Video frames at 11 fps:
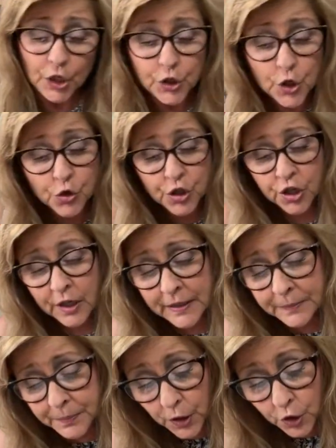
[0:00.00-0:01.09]
you
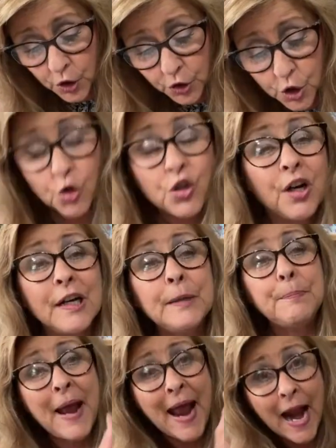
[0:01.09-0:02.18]
could you
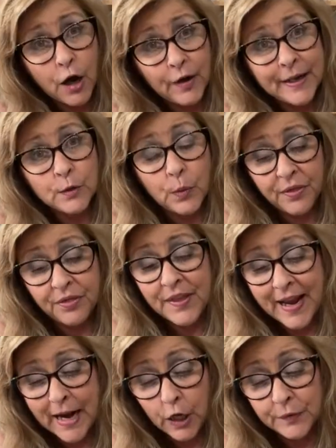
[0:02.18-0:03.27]
could pair it with the hair